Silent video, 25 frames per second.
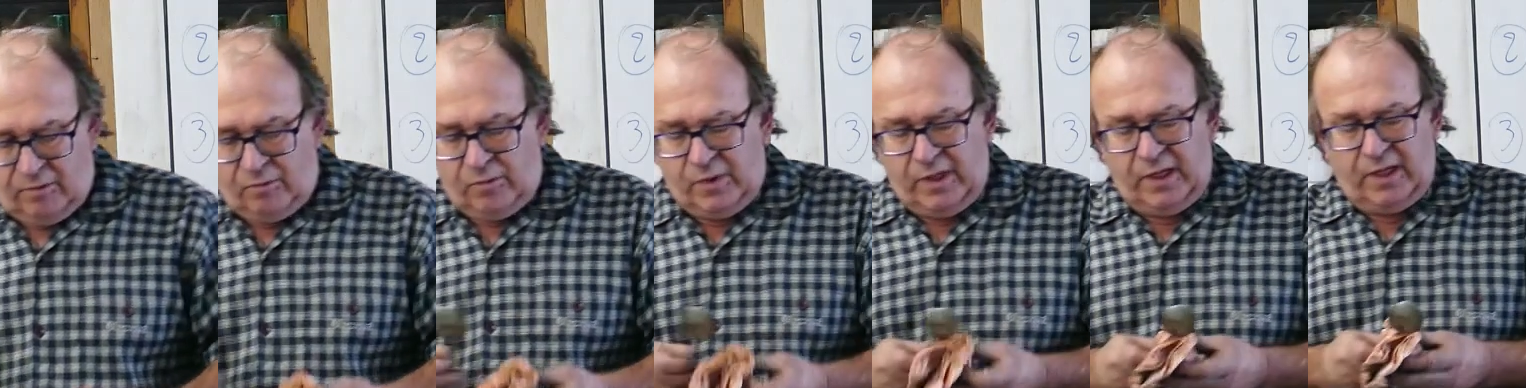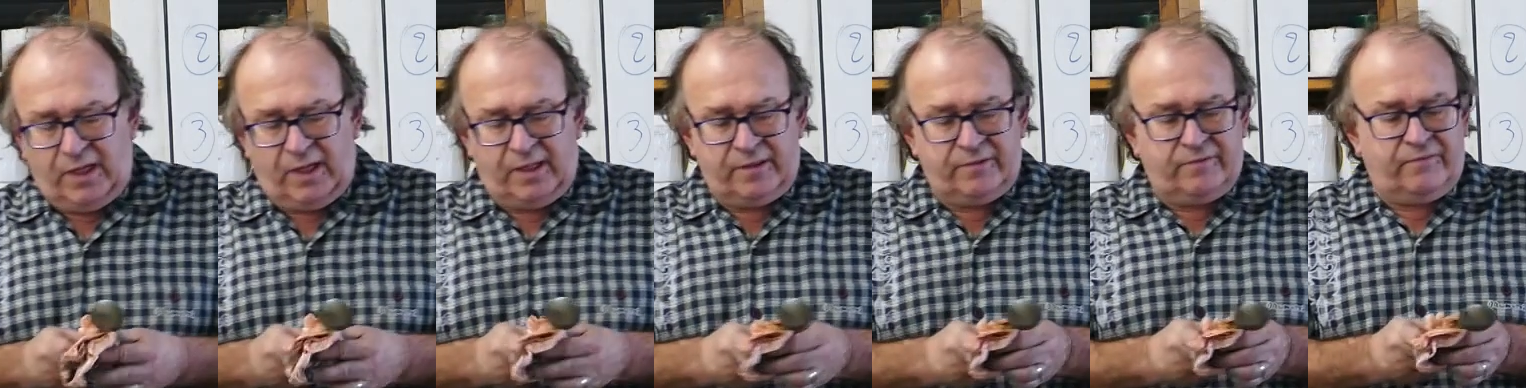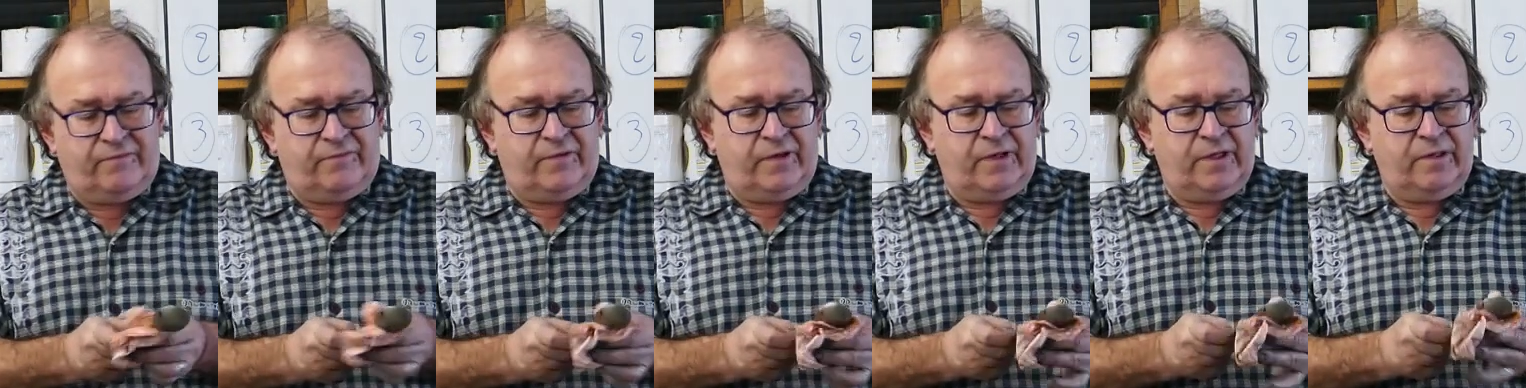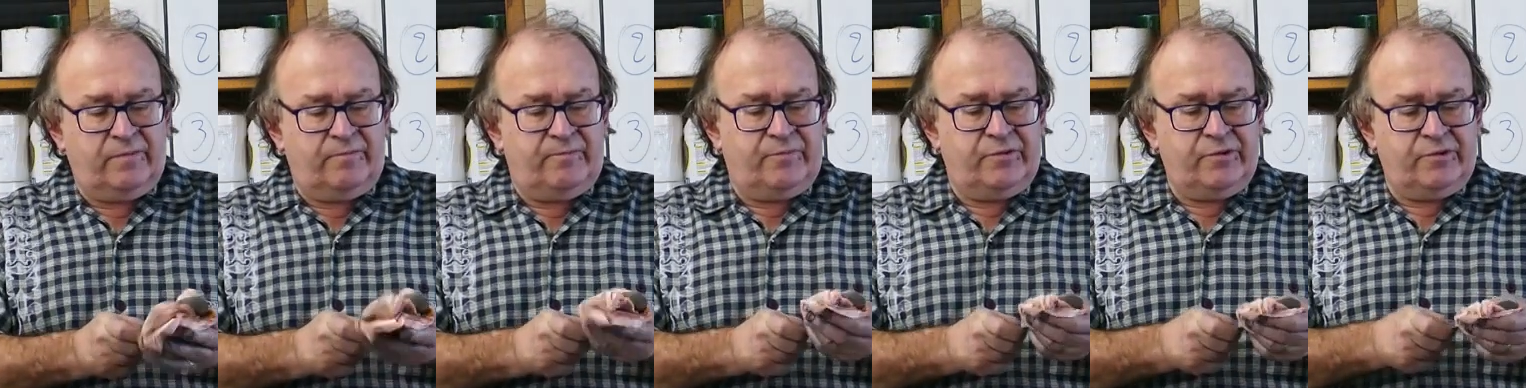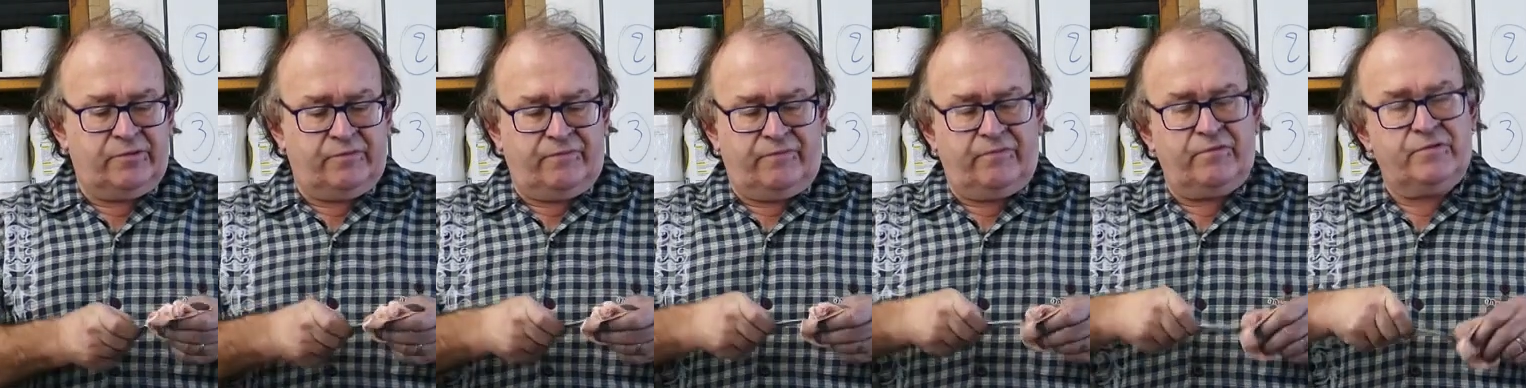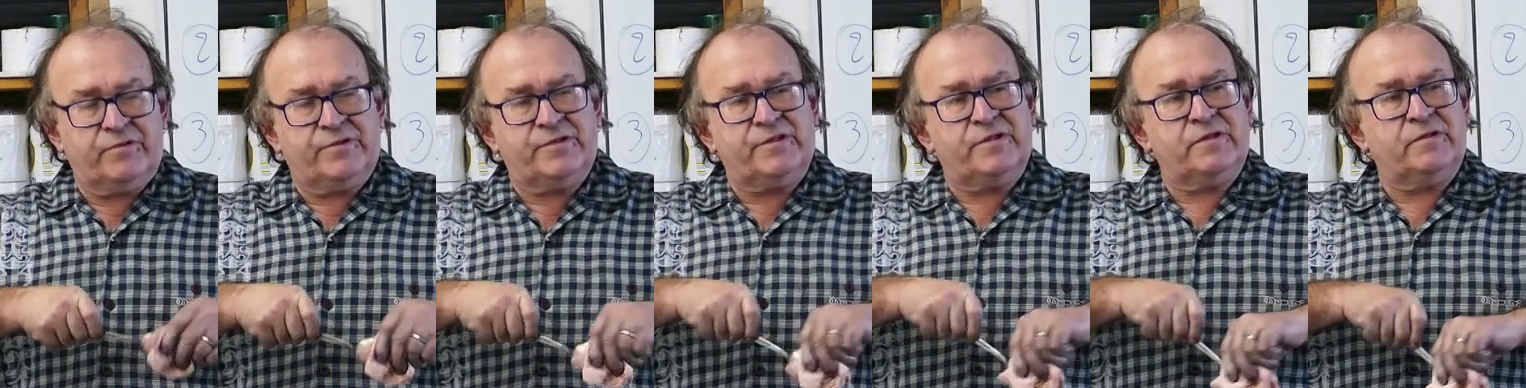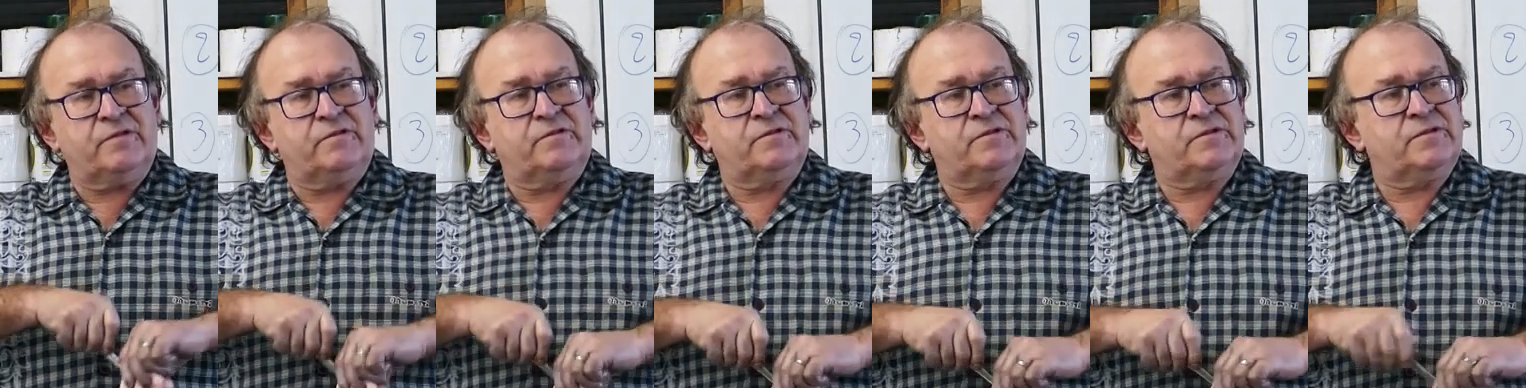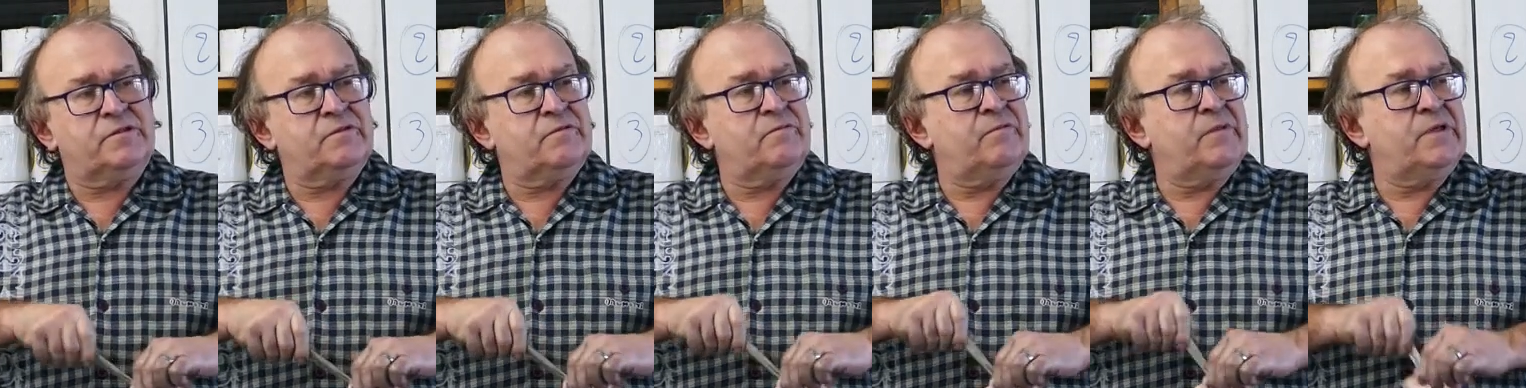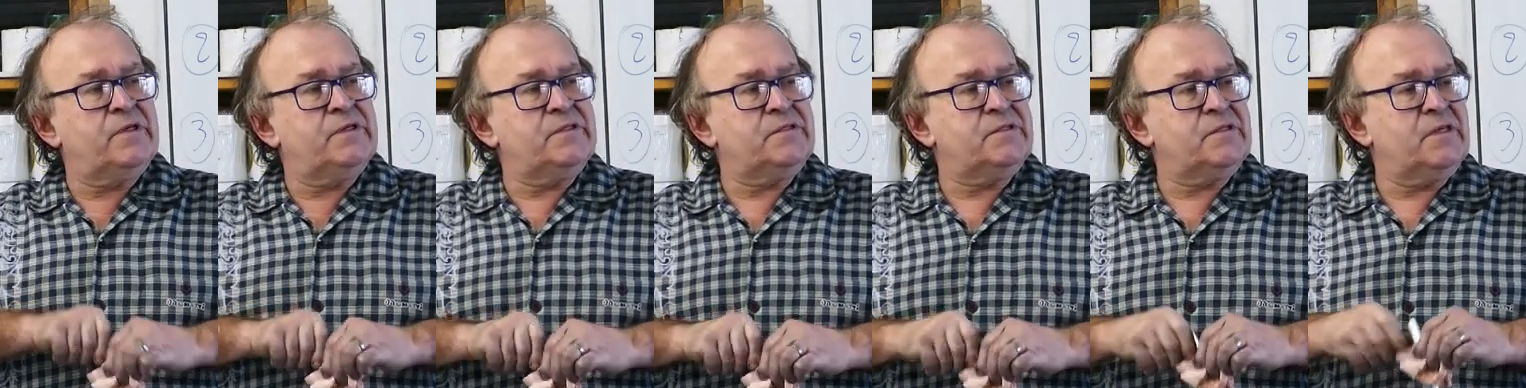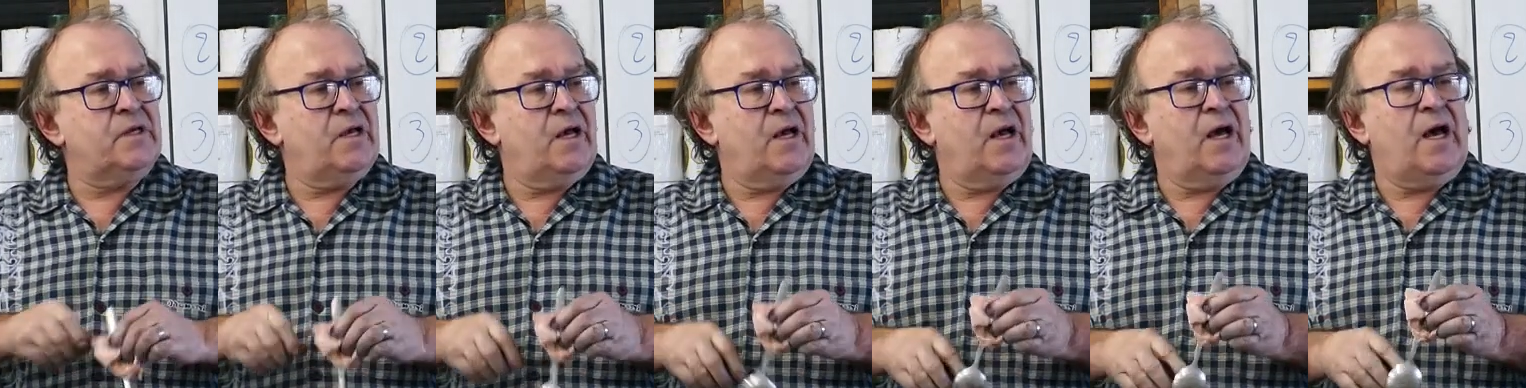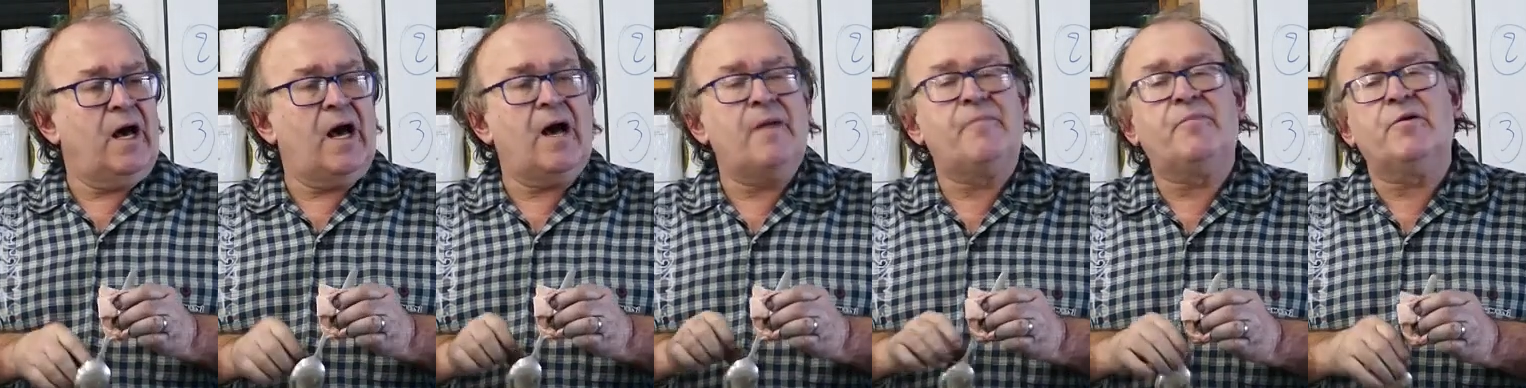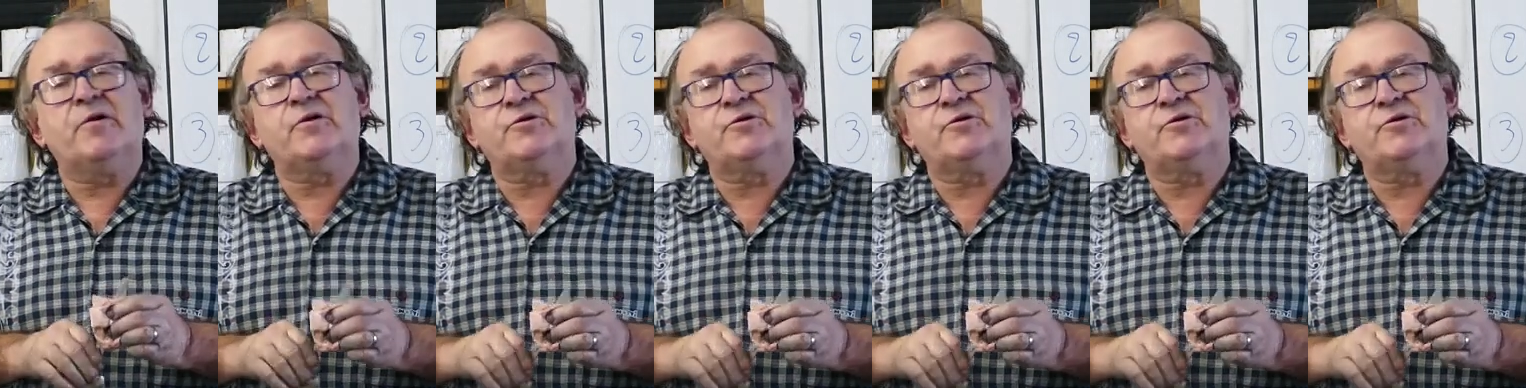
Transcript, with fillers: We had very beautiful things with apple